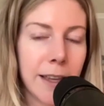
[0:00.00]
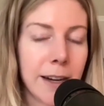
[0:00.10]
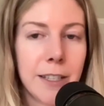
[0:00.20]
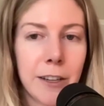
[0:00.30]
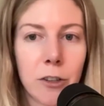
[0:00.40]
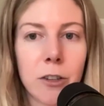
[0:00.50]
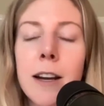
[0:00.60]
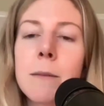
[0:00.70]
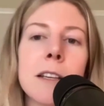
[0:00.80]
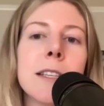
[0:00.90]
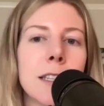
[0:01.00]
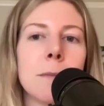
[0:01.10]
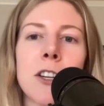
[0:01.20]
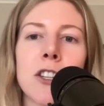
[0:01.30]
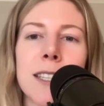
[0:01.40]
that it's incredibly
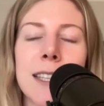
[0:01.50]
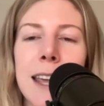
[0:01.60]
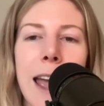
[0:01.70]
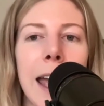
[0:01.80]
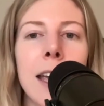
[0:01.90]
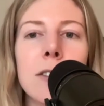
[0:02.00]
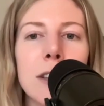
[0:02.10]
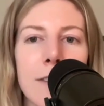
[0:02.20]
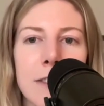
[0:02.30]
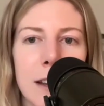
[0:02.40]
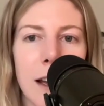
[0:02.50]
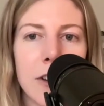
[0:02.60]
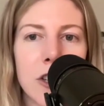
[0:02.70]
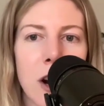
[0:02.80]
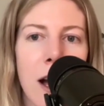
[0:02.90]
suspicious. The angle of the
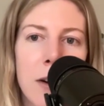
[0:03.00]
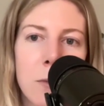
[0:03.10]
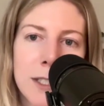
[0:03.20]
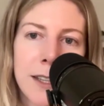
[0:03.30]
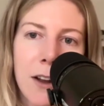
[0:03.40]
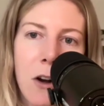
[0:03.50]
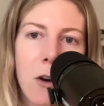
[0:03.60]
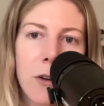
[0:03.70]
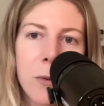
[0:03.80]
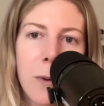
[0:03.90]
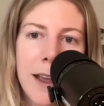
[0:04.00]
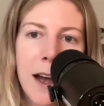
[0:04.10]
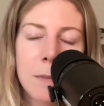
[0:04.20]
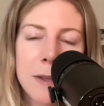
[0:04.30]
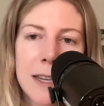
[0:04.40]
gunshot was like all the way
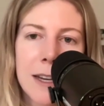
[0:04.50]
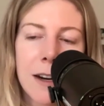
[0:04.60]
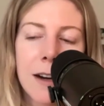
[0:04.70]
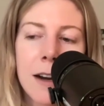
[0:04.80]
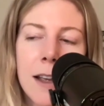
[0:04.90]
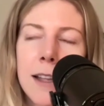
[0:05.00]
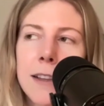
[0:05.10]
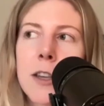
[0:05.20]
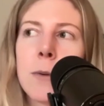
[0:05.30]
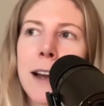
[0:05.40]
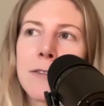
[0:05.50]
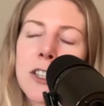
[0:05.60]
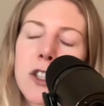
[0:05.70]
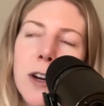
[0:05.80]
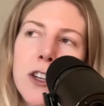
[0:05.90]
up here. Like you would have
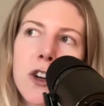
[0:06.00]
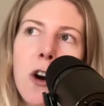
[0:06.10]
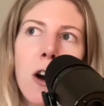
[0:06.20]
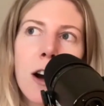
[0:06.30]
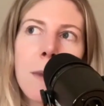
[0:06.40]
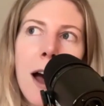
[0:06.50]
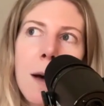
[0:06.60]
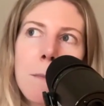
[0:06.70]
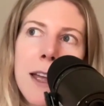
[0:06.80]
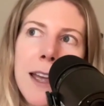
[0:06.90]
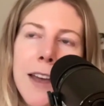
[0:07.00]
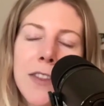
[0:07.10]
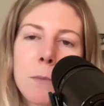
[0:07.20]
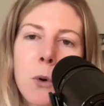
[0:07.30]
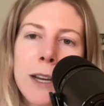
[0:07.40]
to stretch your arm up and
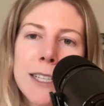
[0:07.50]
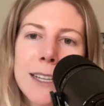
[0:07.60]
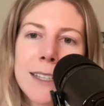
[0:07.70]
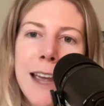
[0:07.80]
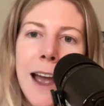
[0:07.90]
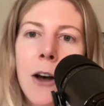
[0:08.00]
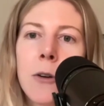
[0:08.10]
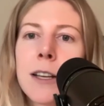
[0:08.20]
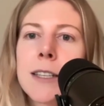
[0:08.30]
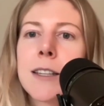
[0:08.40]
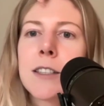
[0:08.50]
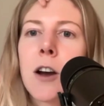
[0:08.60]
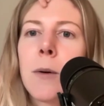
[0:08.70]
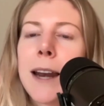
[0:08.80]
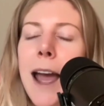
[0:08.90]
then point it down because it's
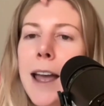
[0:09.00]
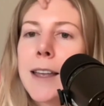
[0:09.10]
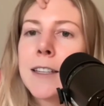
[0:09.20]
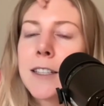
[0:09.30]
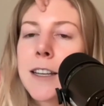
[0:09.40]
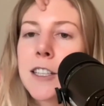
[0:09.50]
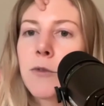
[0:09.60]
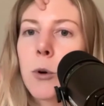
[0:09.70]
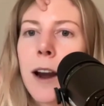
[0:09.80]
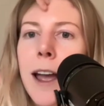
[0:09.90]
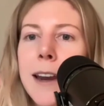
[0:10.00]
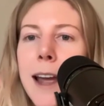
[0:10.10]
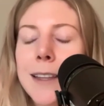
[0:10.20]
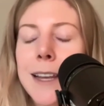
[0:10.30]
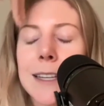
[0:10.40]
going into his forehead
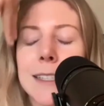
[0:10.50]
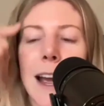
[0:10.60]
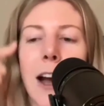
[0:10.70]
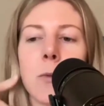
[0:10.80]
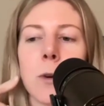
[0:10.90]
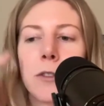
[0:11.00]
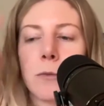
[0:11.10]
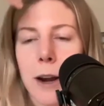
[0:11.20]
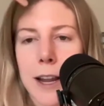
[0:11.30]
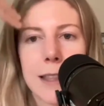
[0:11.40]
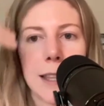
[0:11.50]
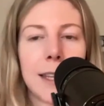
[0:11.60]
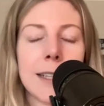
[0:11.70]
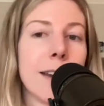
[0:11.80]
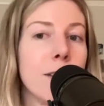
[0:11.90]
at like a downward rate that
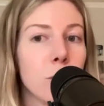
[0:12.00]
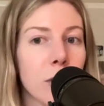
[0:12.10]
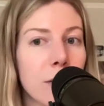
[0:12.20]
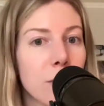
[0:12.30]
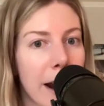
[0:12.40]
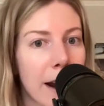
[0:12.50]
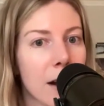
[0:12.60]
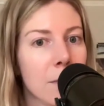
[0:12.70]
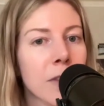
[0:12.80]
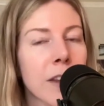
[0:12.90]
they say is really rare.